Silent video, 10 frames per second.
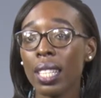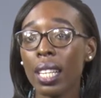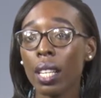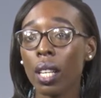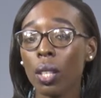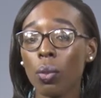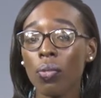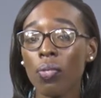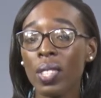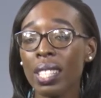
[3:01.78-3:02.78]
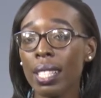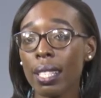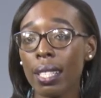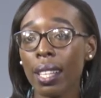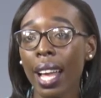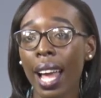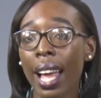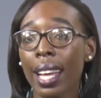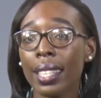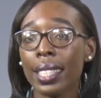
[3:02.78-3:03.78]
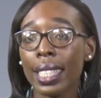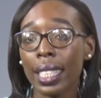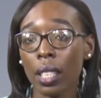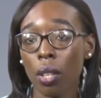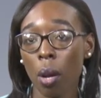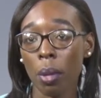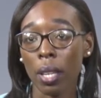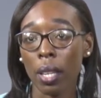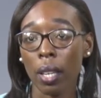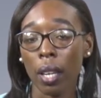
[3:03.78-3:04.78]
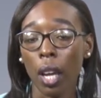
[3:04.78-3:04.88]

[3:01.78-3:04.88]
include physical and economic.